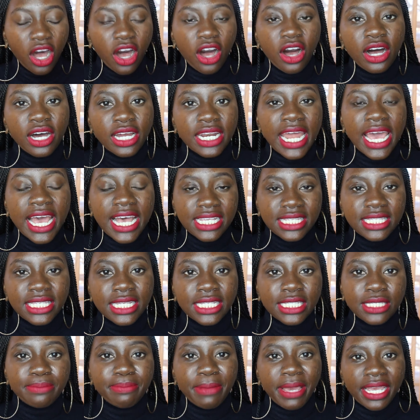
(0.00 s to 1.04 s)
on
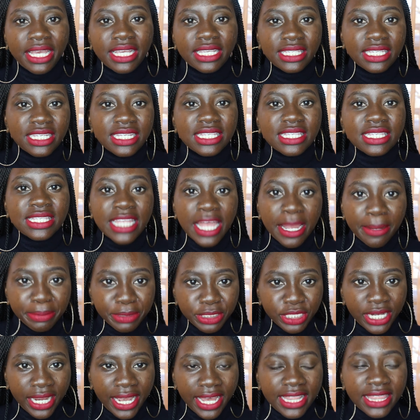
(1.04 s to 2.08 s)
Essence Magazine
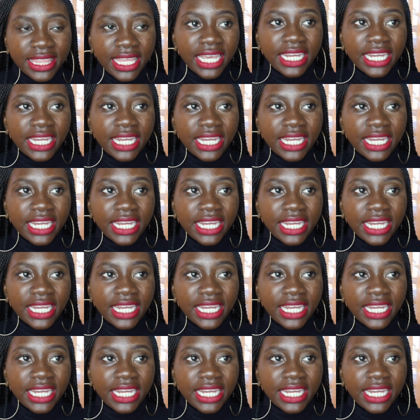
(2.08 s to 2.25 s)
Snapchat,